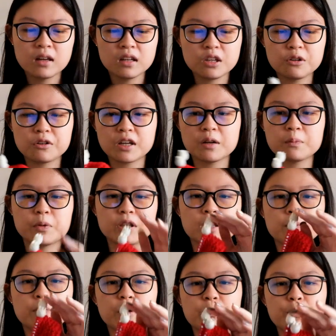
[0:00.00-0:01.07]
you can put
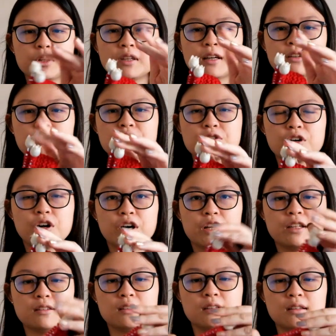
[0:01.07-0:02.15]
the point protectors
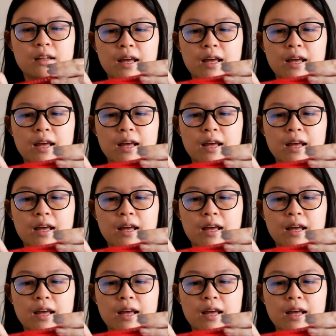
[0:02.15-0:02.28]
on,